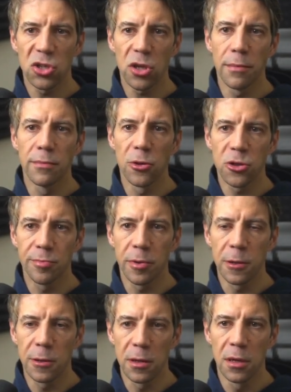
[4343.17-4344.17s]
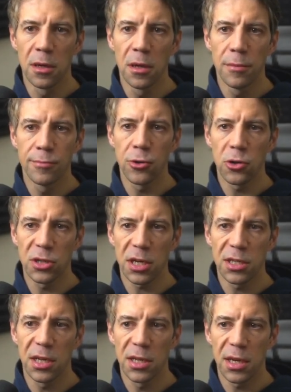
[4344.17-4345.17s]
multiple
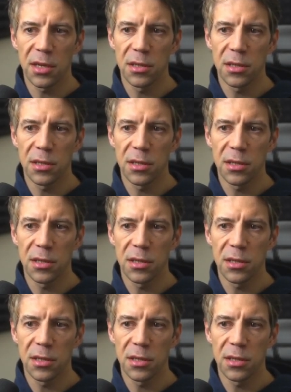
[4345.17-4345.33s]
projects in there.